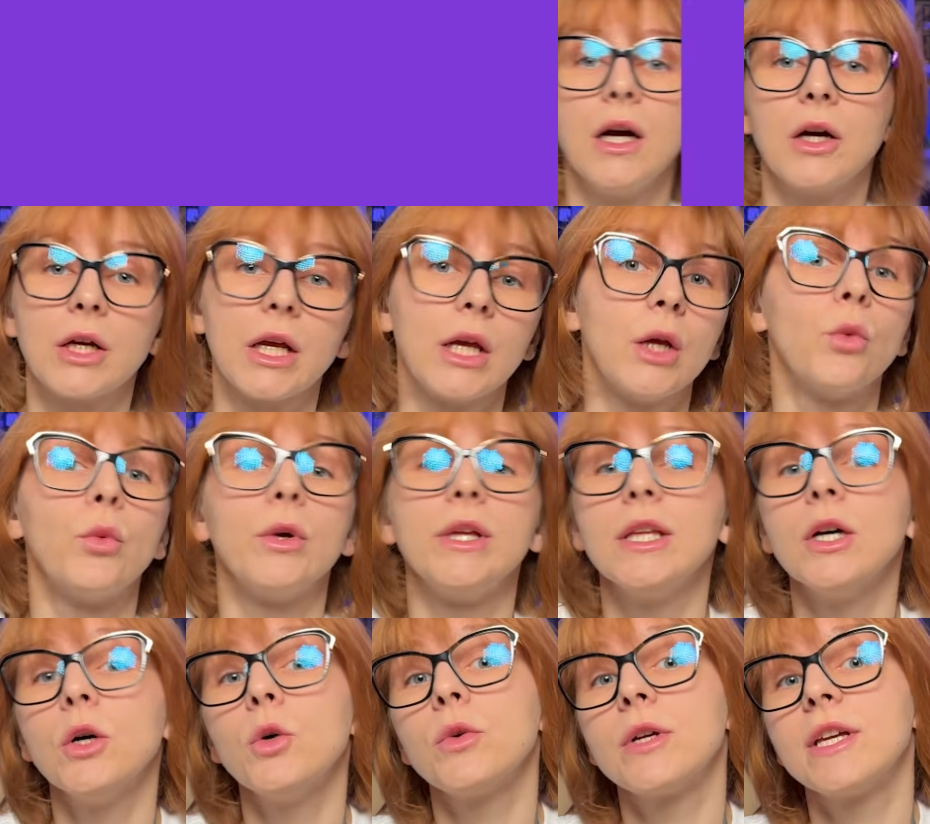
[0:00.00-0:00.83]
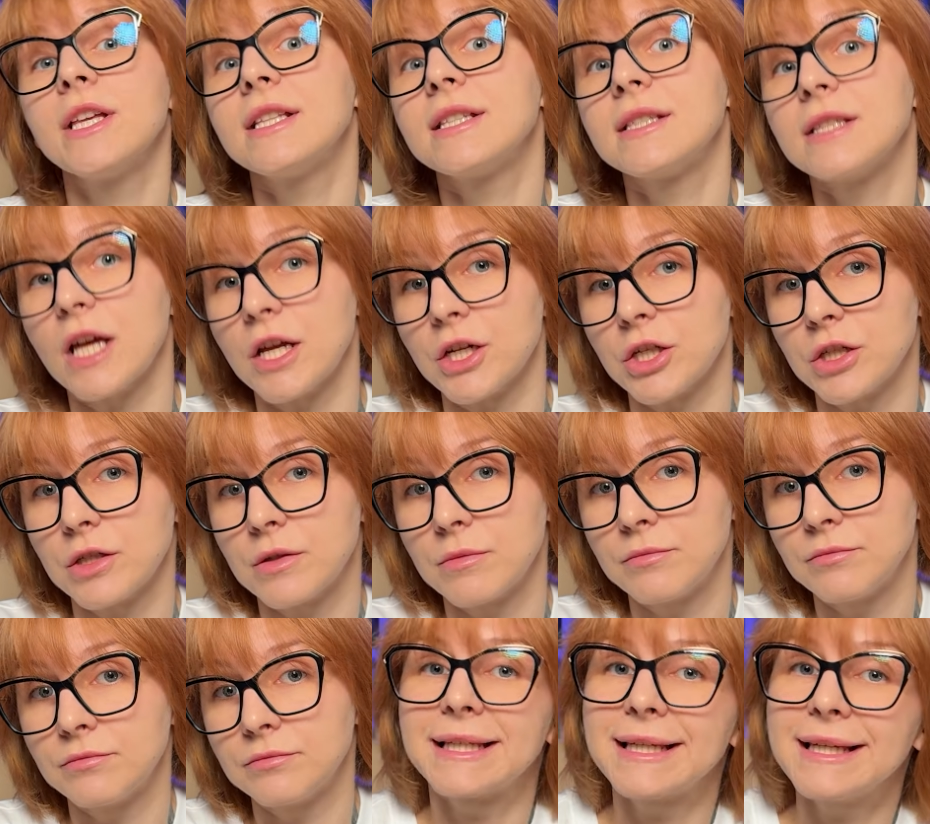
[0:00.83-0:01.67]
Okay, we know git
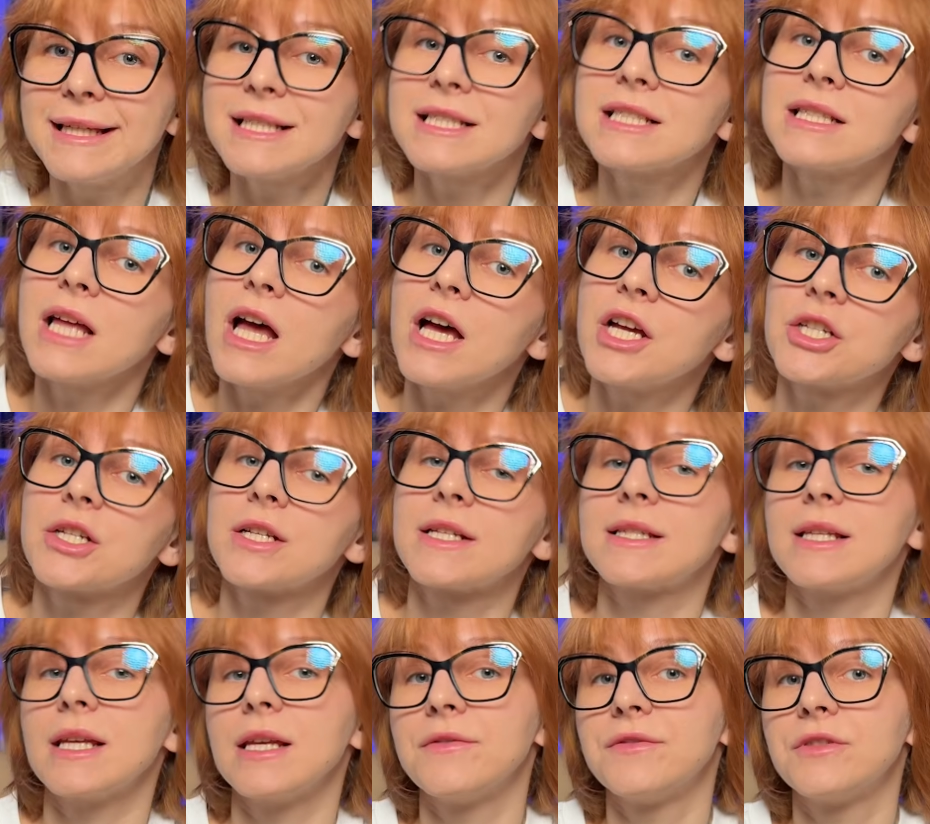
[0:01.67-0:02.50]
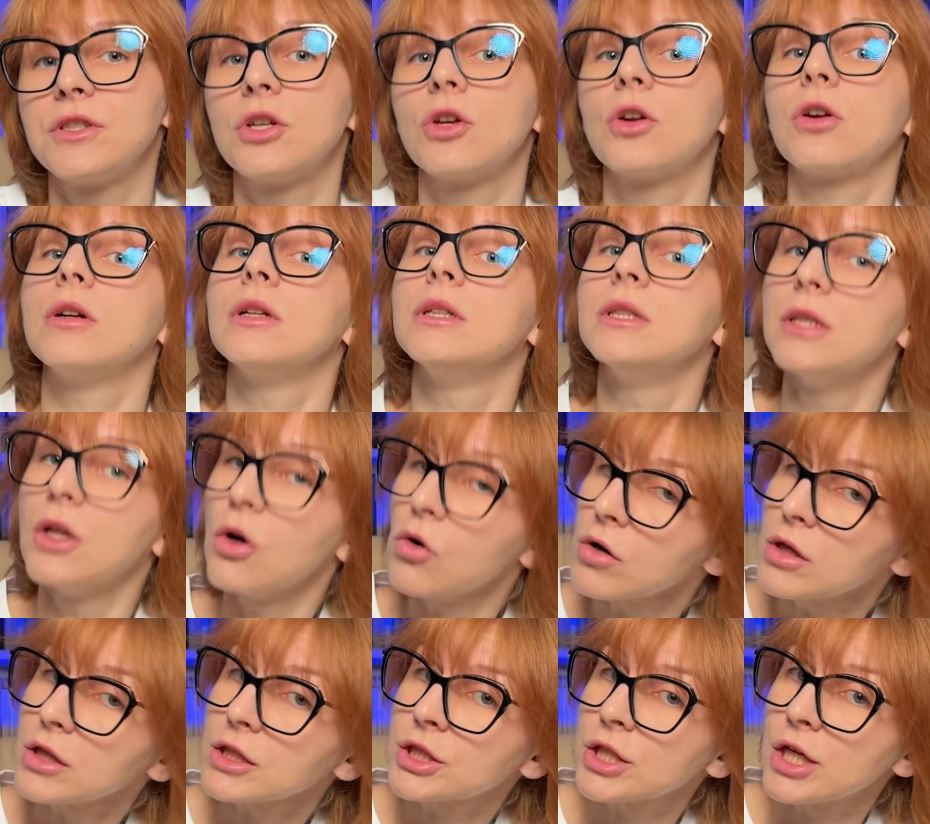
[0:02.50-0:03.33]
stash. Git stash saves your
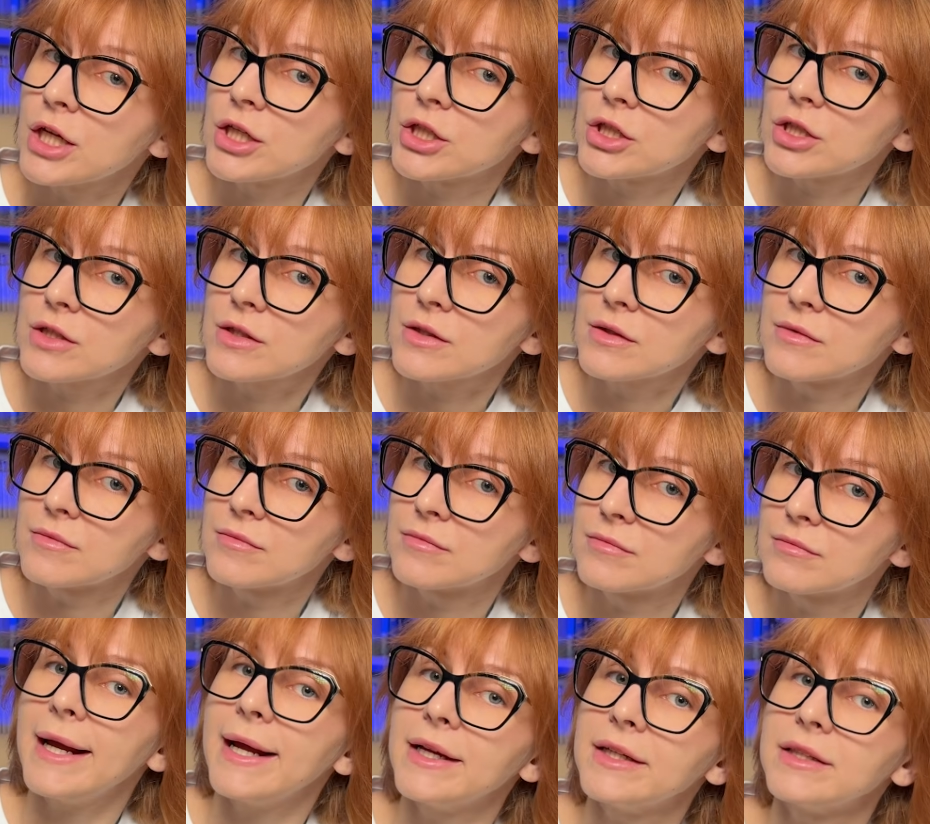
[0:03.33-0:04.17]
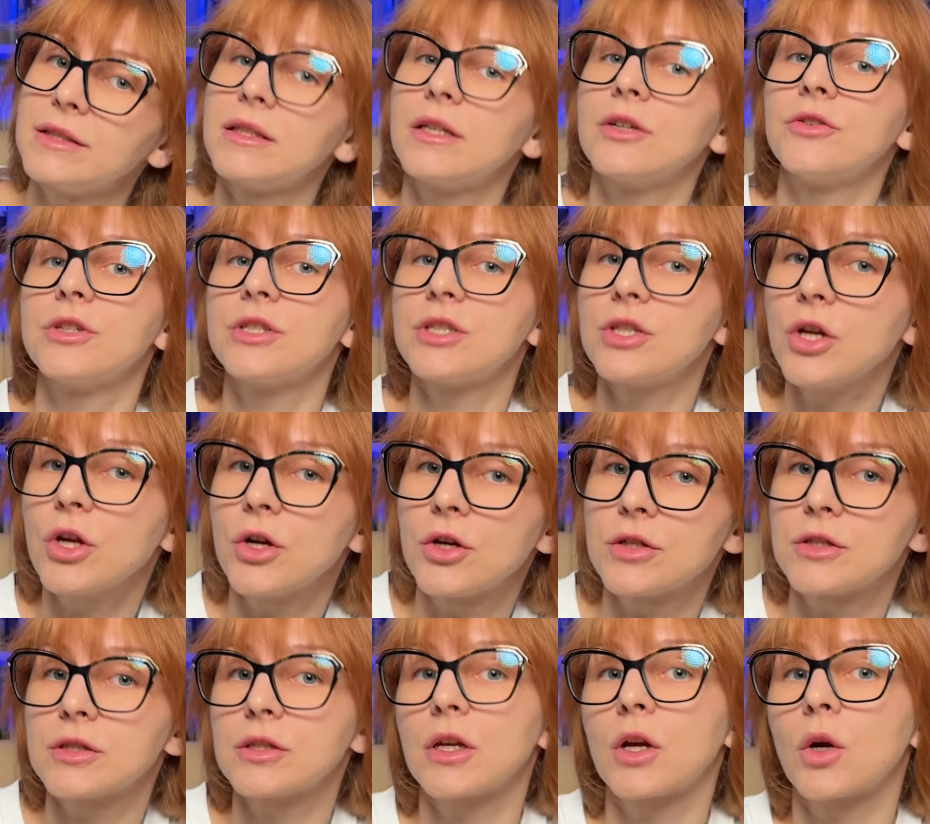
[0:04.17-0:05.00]
local changes and
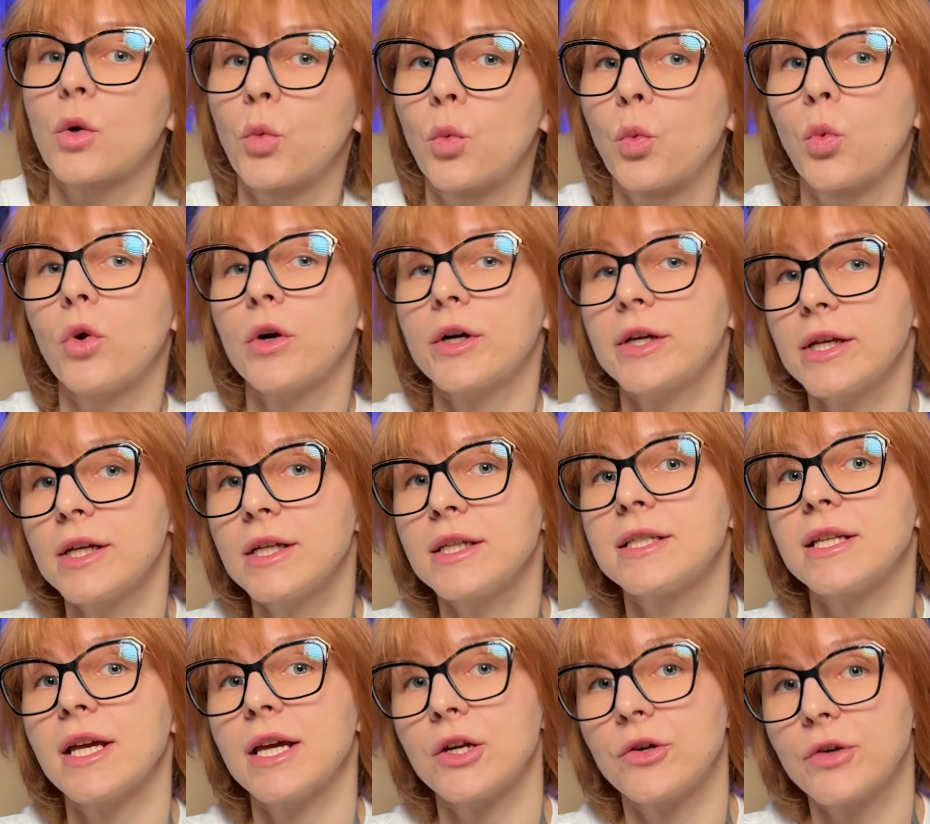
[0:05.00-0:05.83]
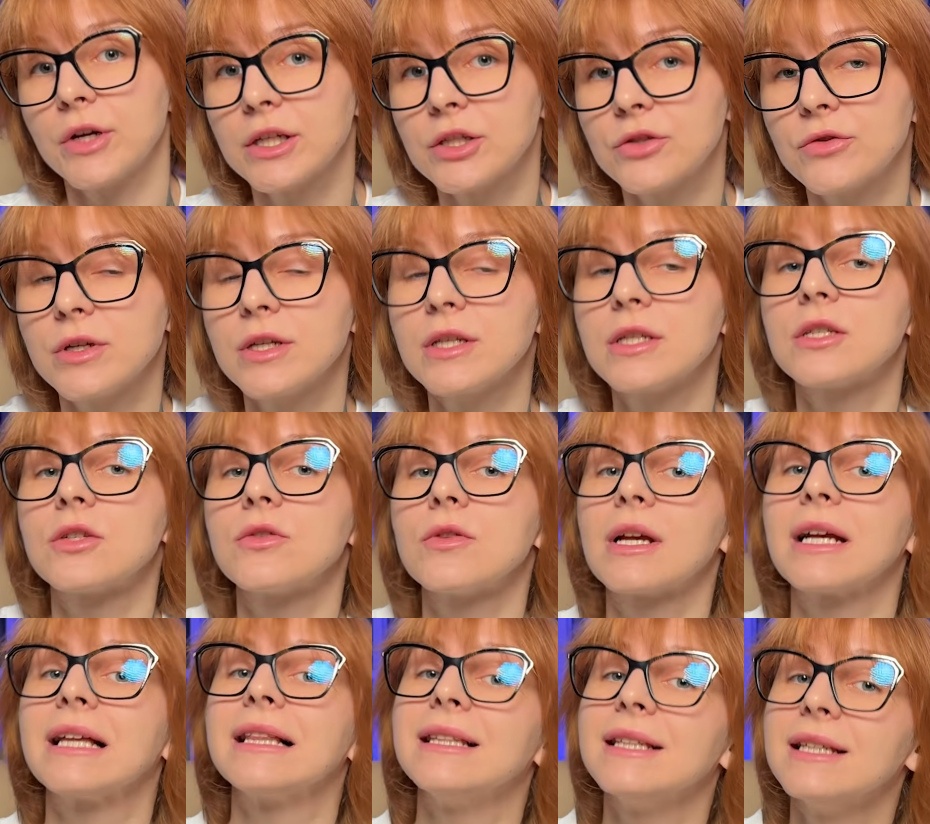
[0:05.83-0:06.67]
returns your working directory
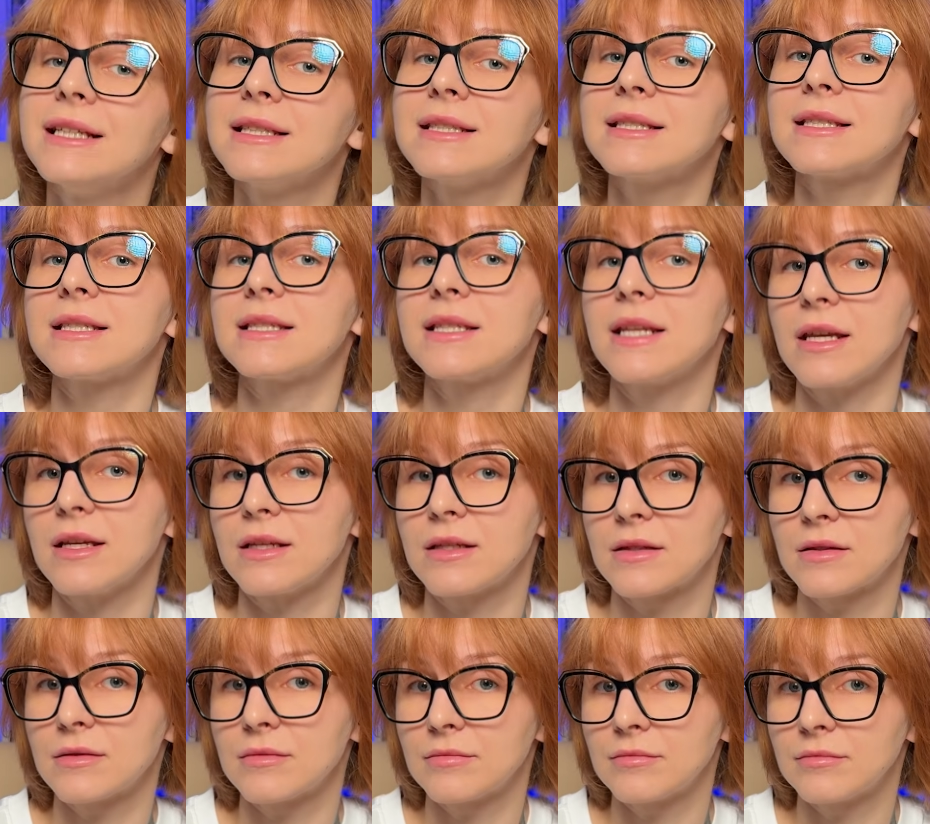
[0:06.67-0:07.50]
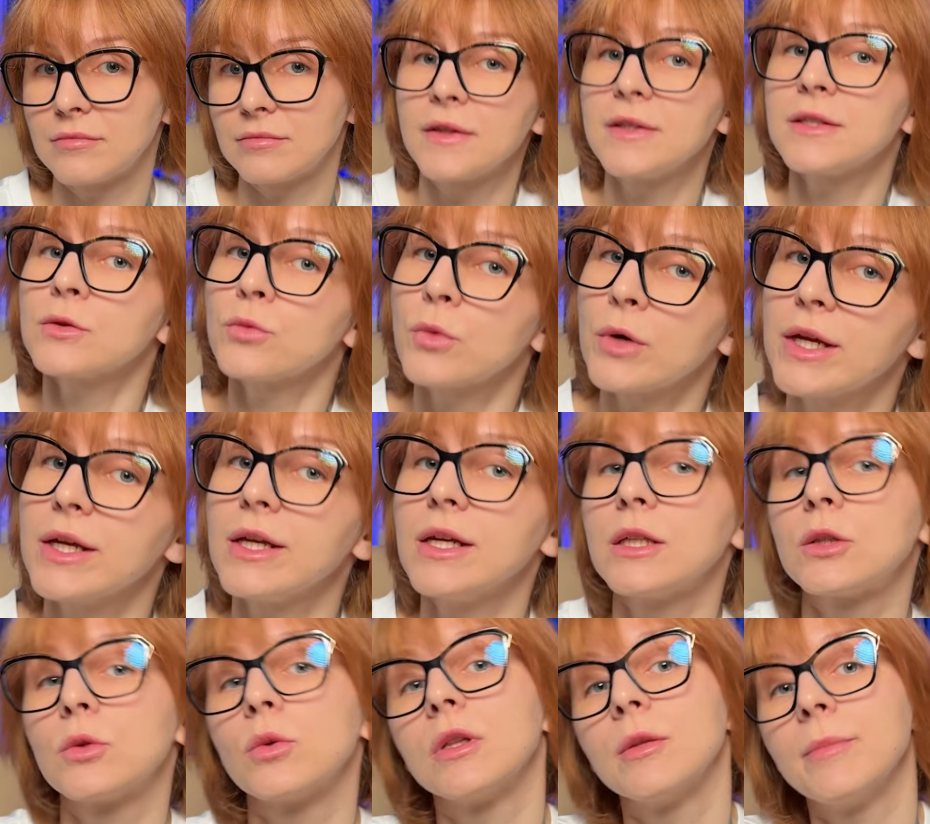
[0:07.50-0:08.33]
to a clean state. This
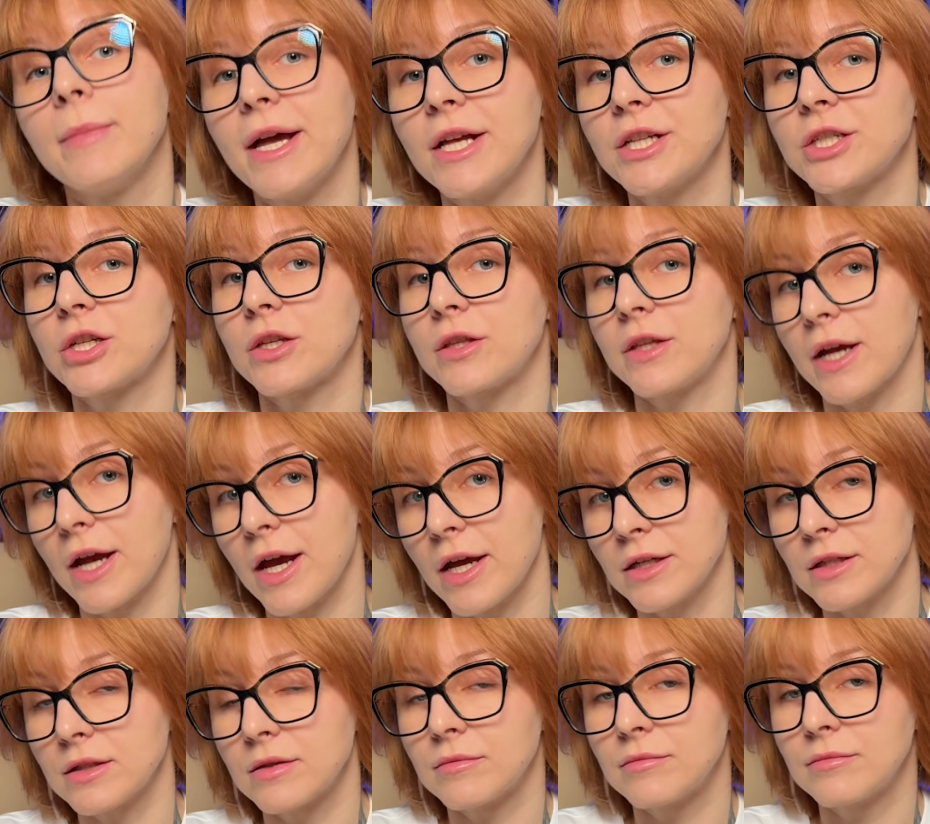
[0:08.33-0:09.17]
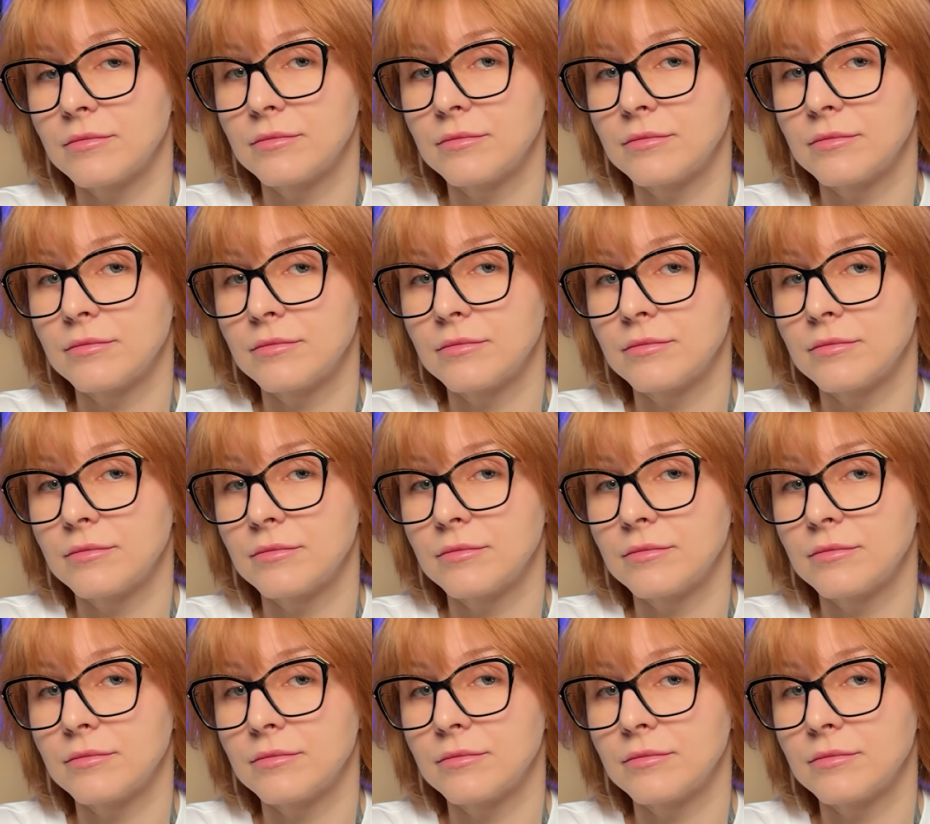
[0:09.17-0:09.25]
way it will match the head.